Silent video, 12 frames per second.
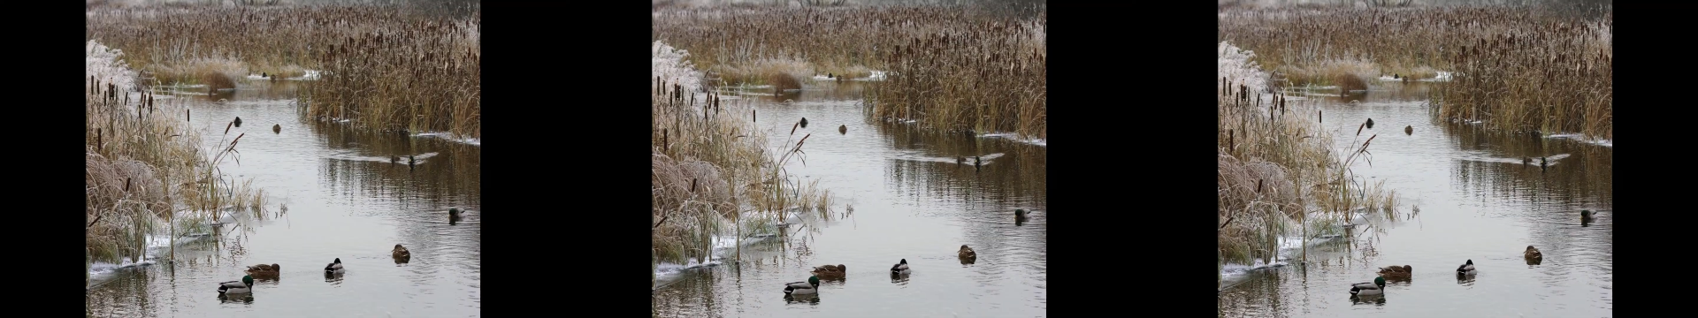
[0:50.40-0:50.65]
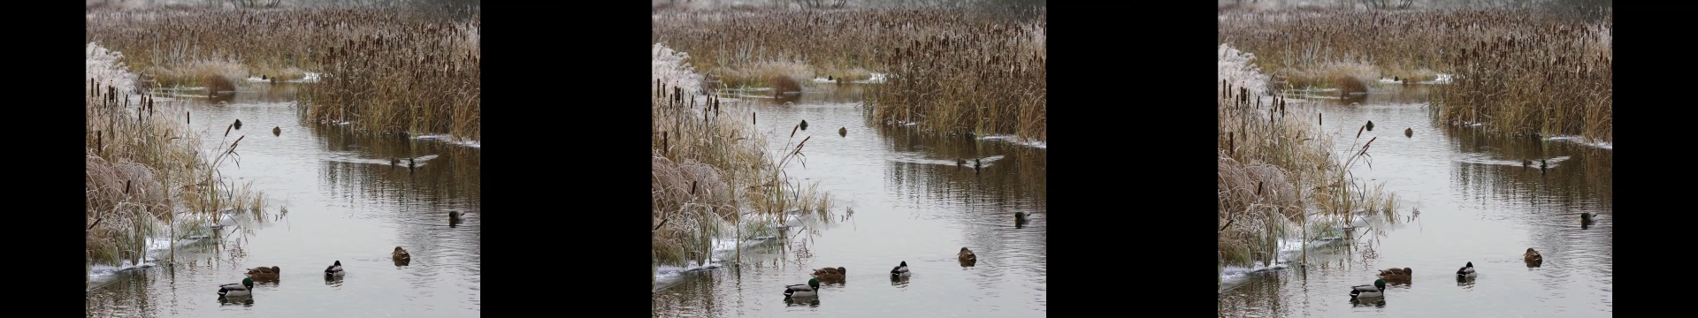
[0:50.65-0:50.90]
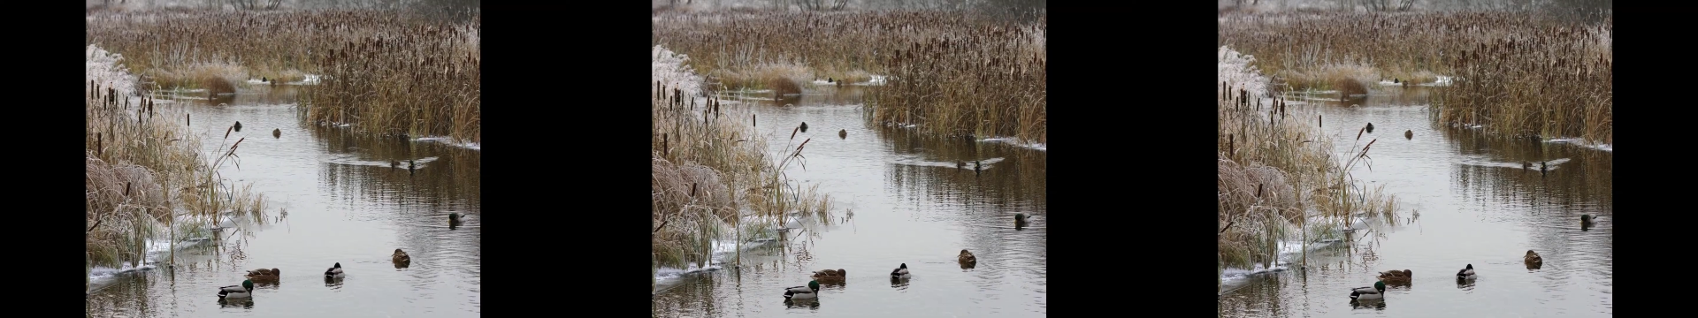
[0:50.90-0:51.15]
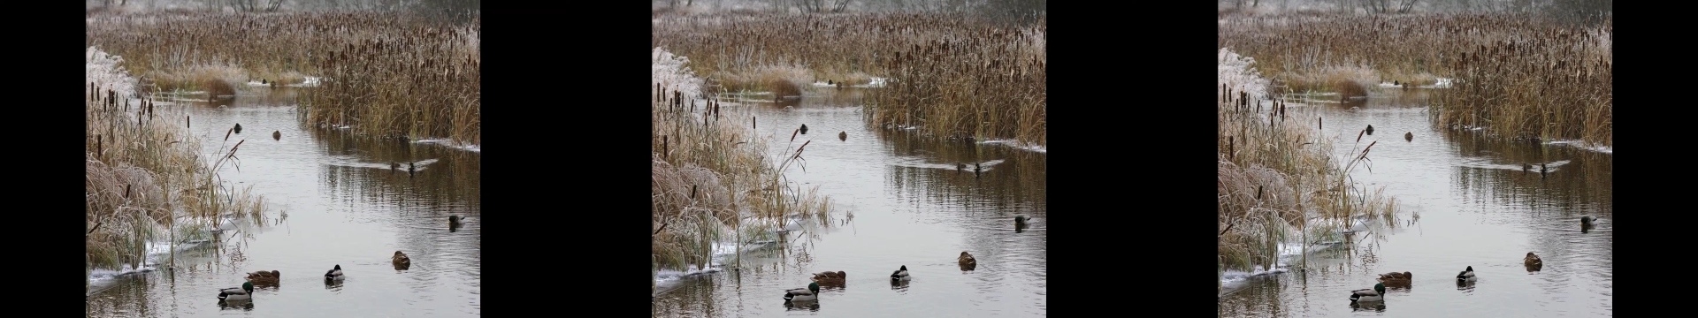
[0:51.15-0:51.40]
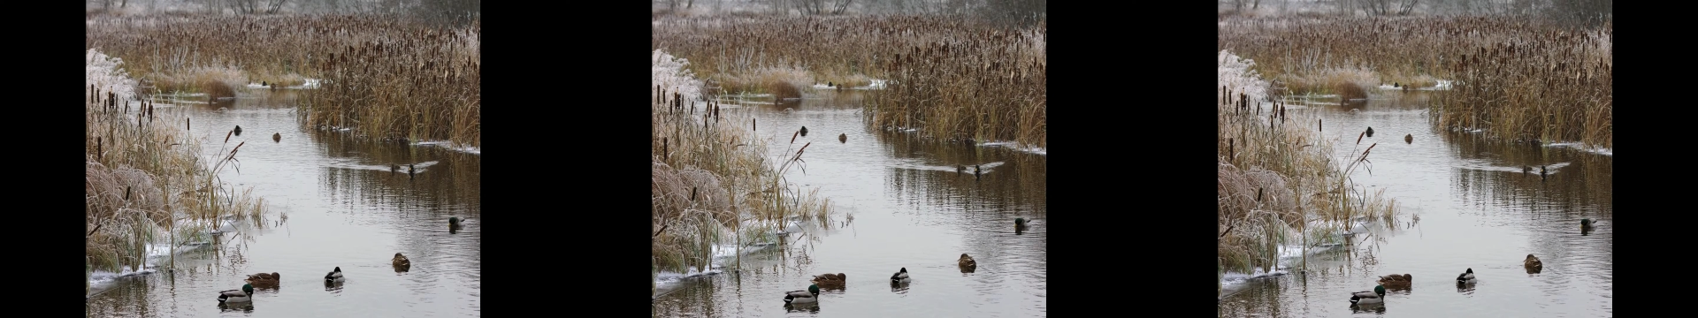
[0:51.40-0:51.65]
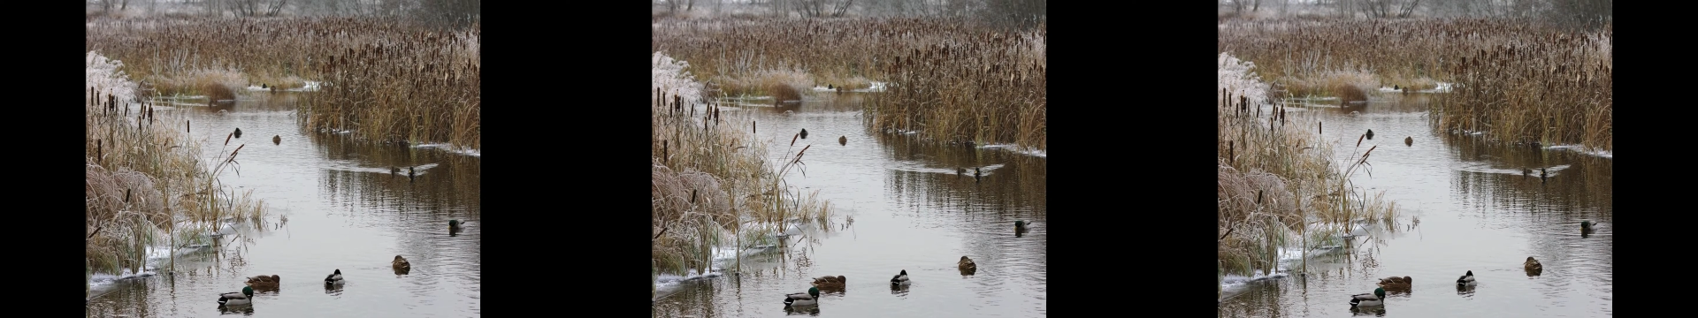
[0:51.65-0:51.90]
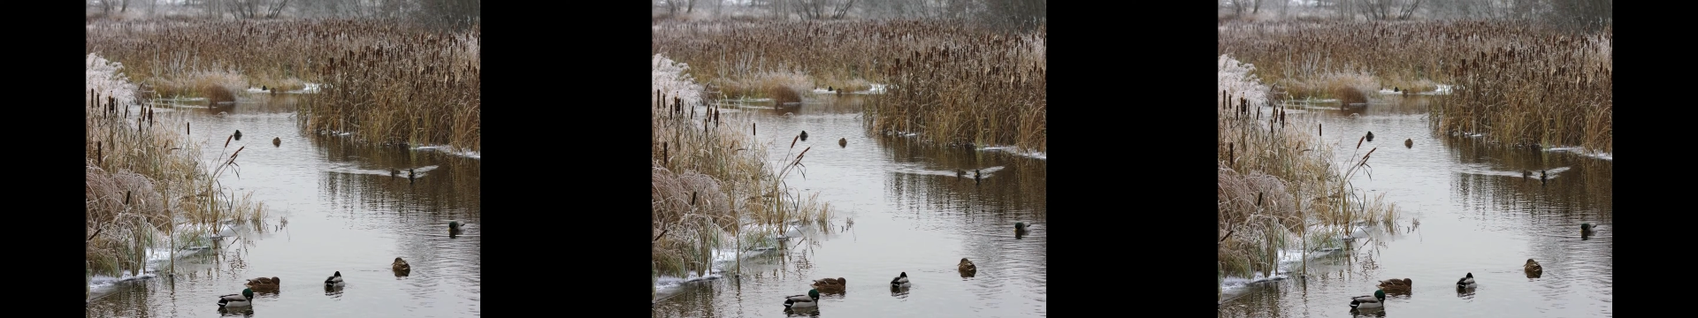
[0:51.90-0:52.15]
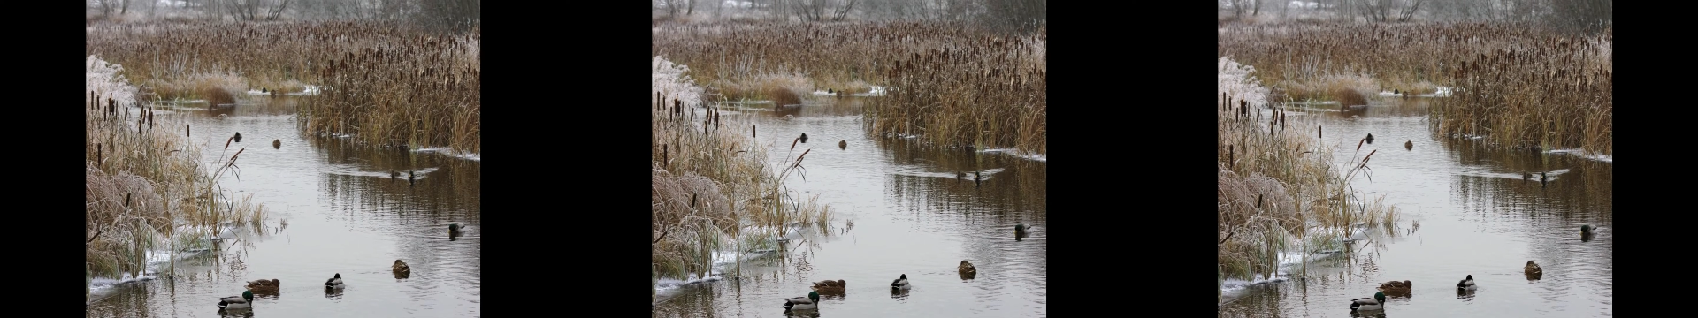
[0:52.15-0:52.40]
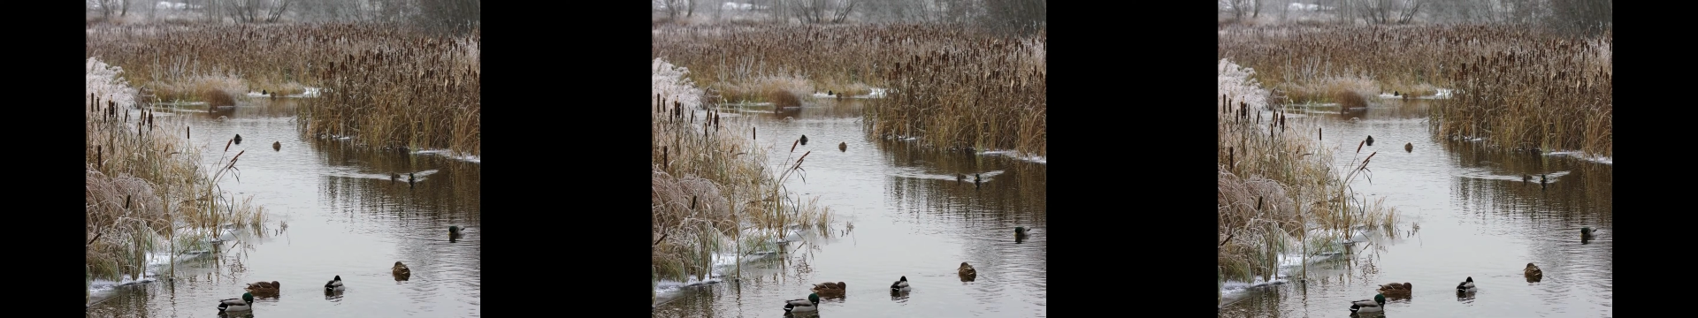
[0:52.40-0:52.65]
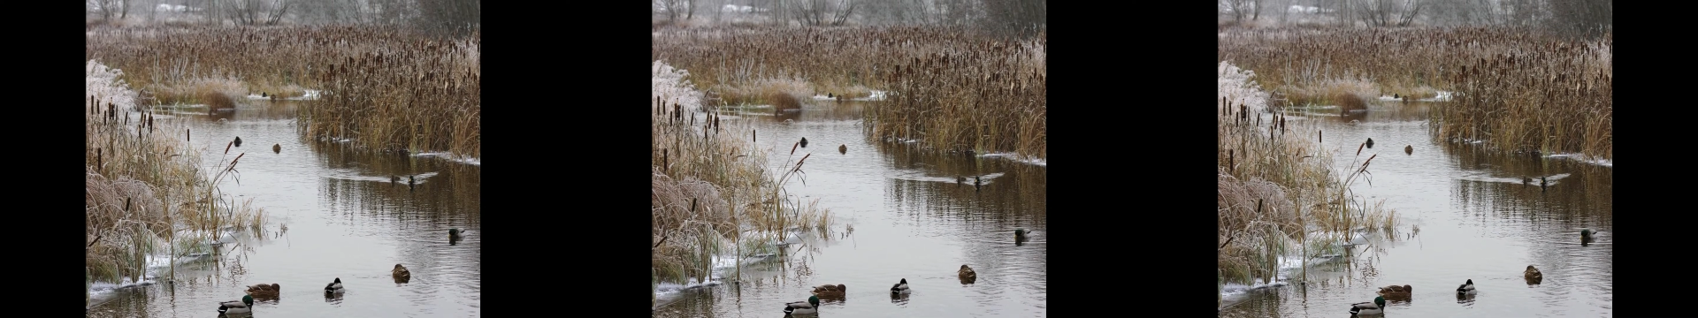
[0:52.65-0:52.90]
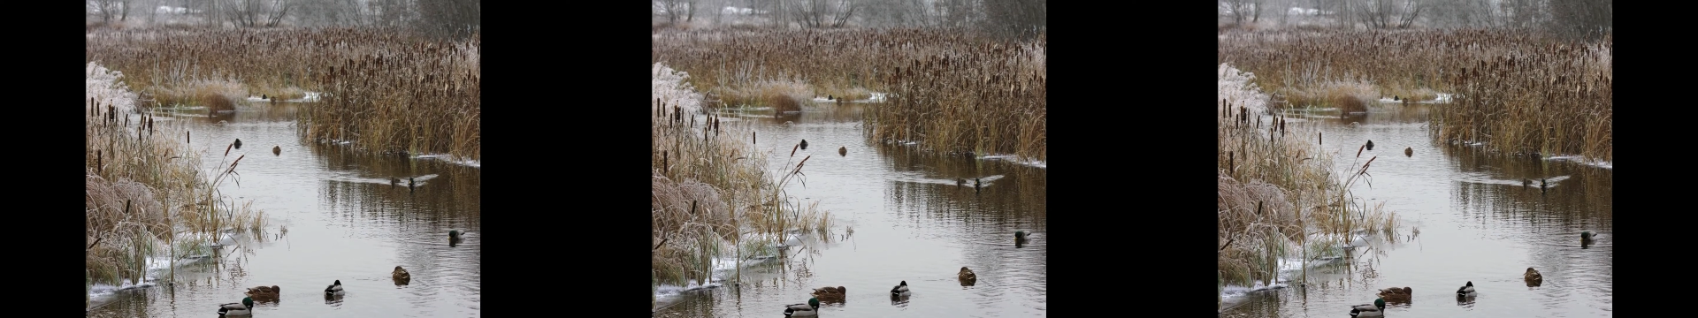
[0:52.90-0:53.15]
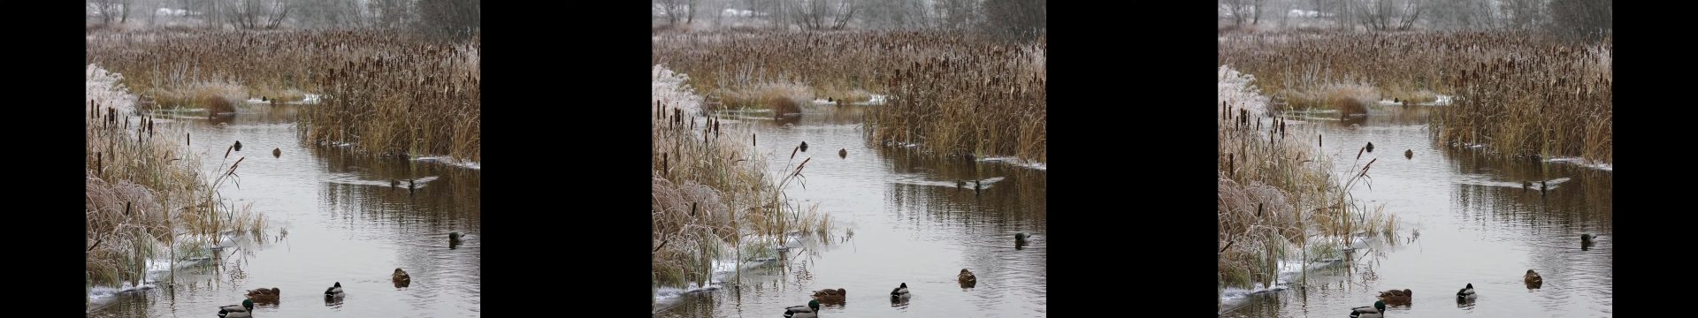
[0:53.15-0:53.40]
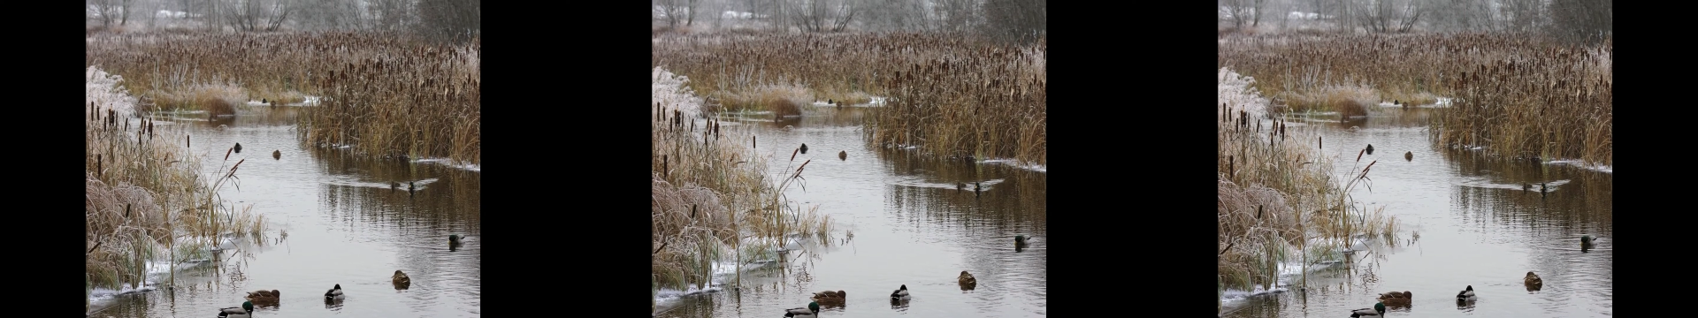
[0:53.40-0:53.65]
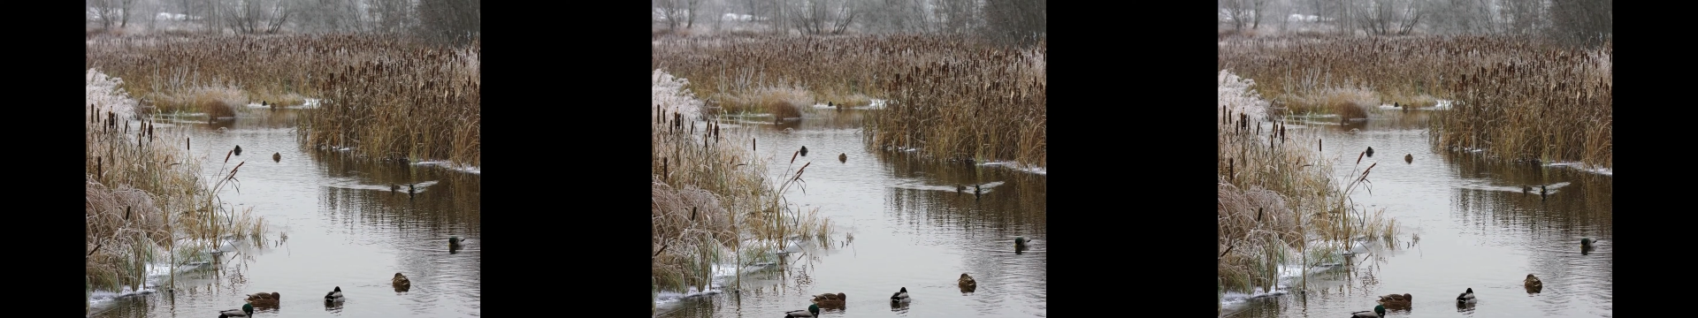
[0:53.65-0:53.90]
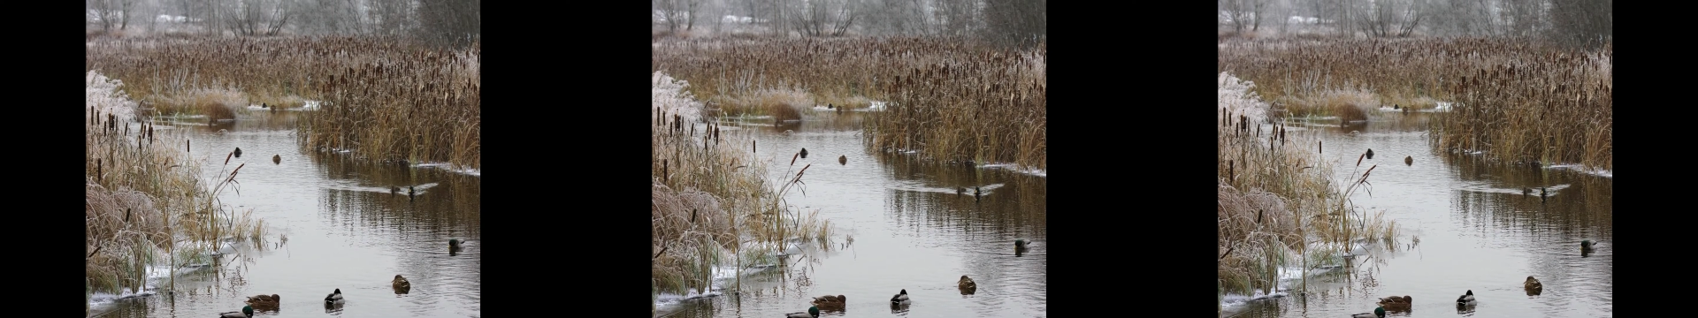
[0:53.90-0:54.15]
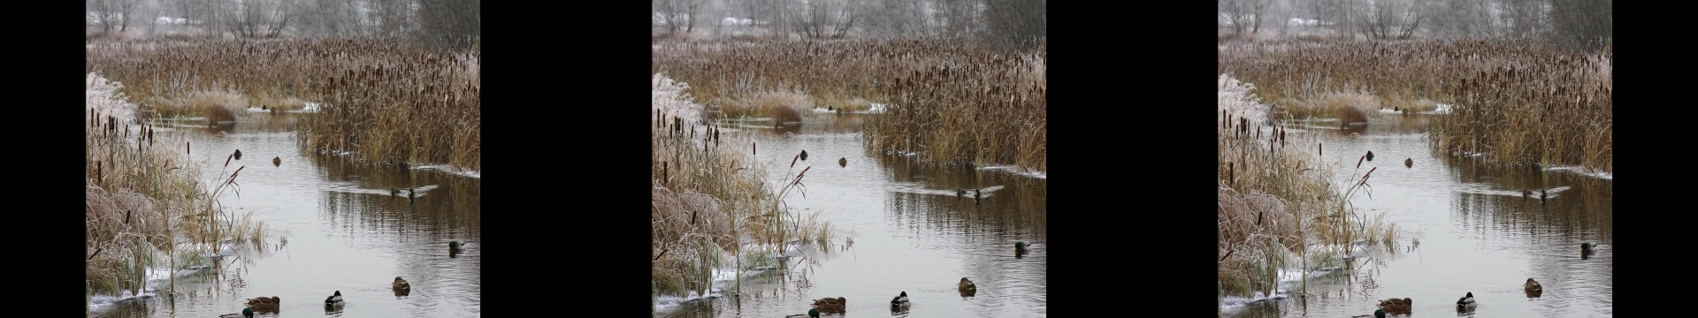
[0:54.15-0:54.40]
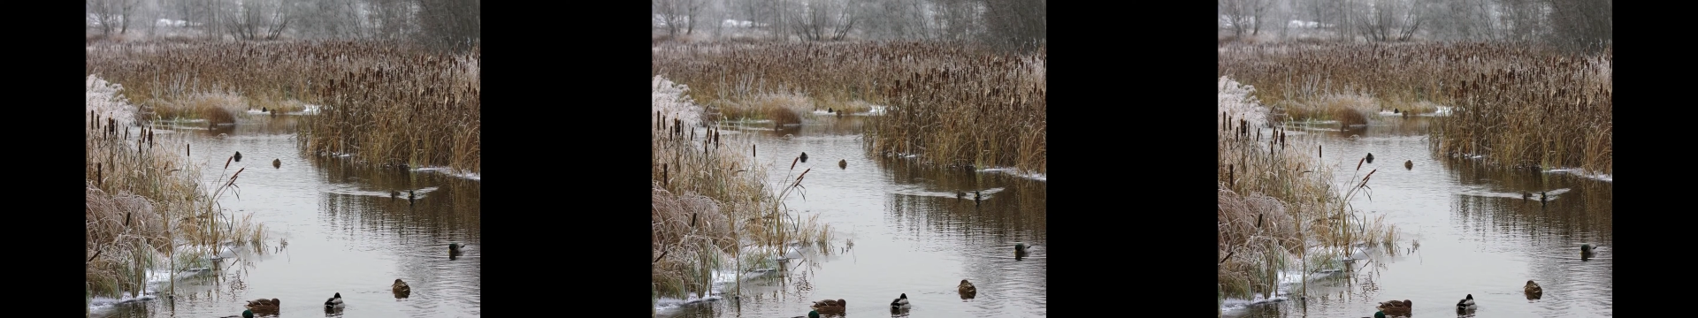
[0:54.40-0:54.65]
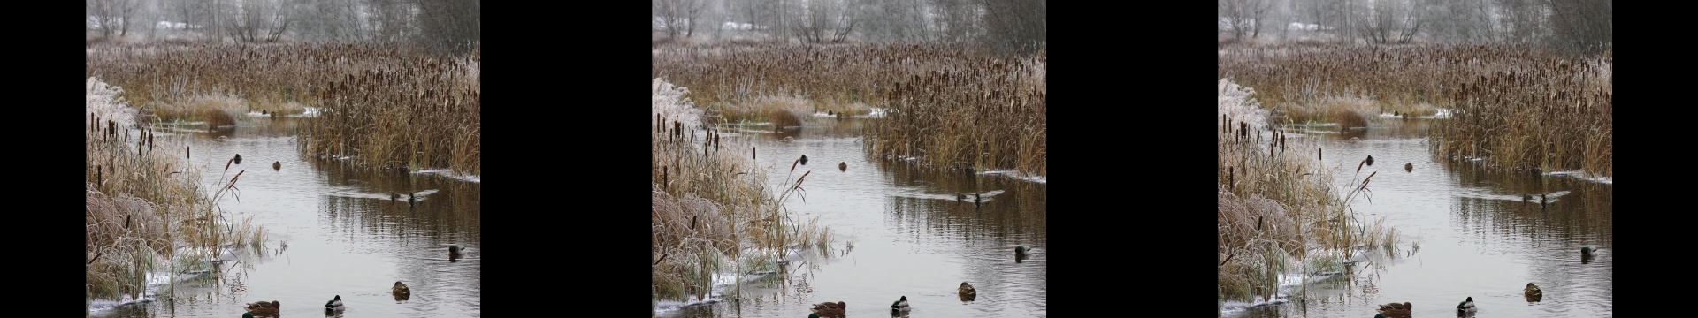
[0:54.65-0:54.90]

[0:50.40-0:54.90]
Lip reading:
No face is visible, so there are no lips to read.